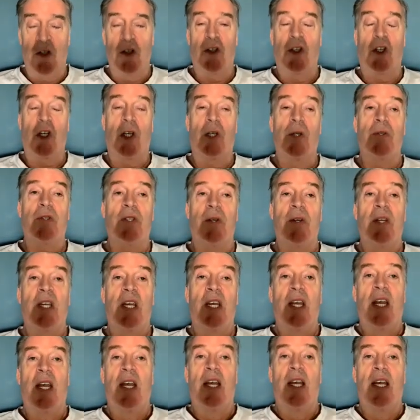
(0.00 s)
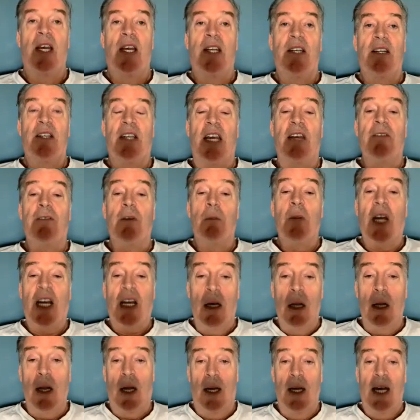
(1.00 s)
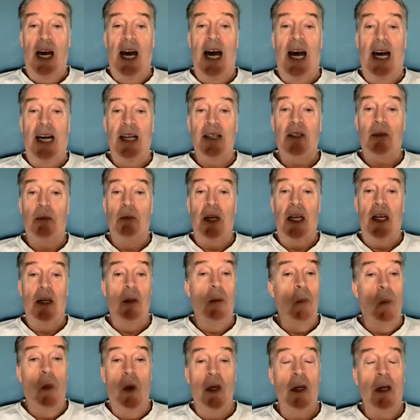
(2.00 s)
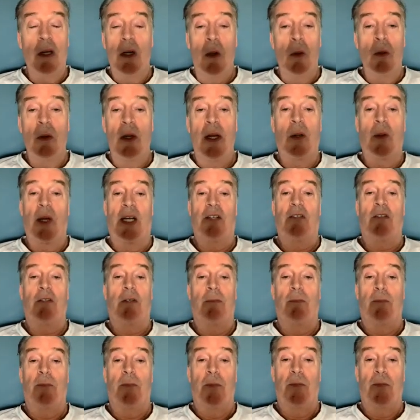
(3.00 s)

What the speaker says: shows, David McCullough asked me one and only question.